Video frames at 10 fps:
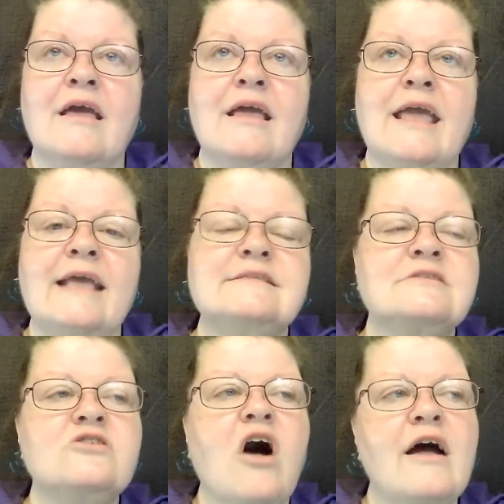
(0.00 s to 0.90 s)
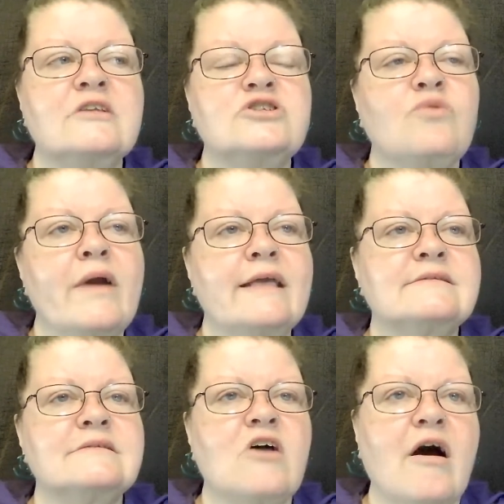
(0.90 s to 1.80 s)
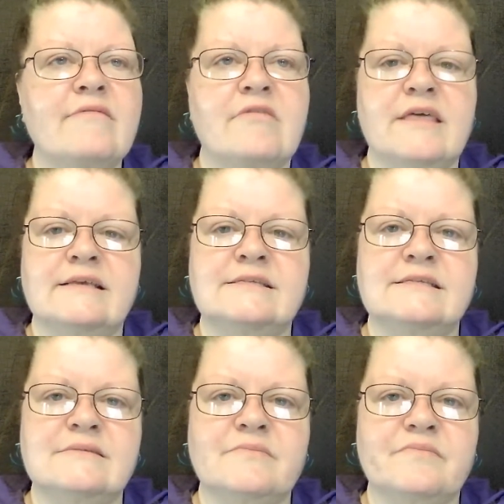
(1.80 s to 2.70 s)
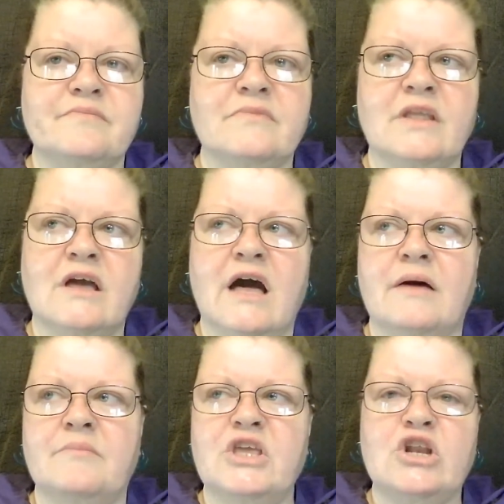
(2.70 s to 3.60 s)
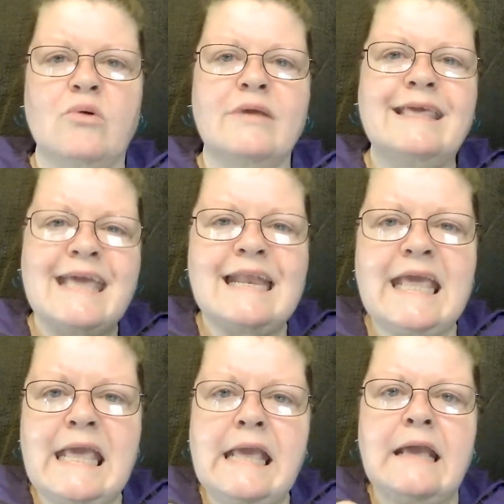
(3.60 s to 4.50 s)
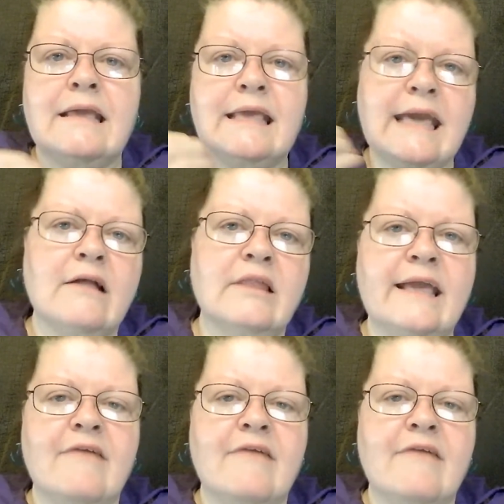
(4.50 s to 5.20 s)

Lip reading: Joy is not this, giddy, giggling.